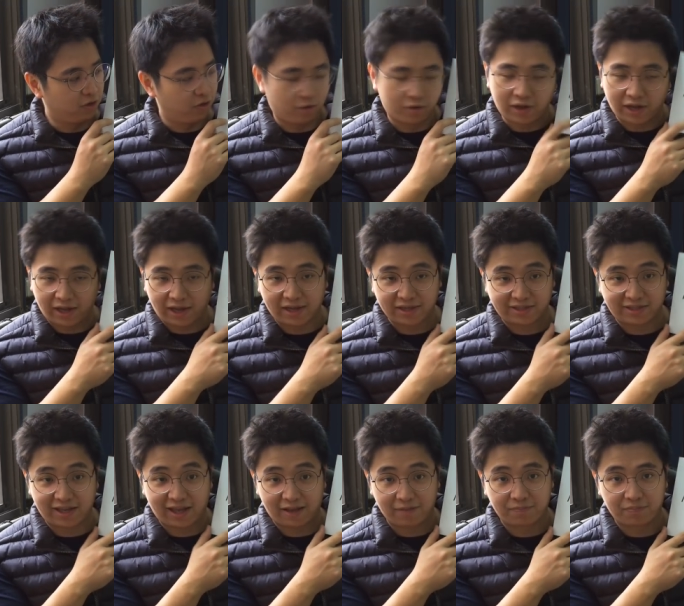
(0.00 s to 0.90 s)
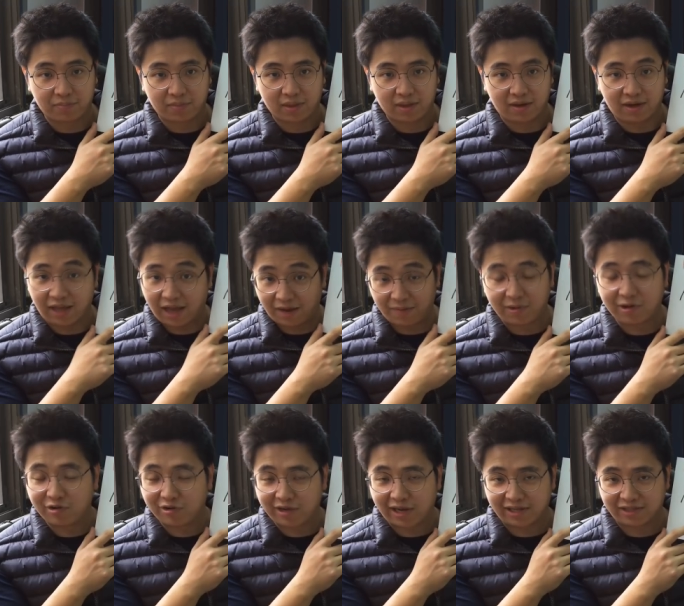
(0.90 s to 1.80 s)
You can ask them. They are
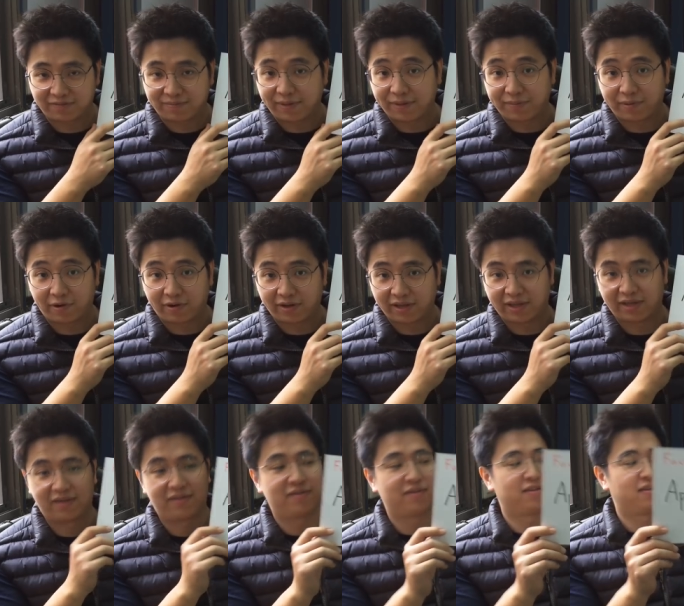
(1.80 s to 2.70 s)
very nice people here.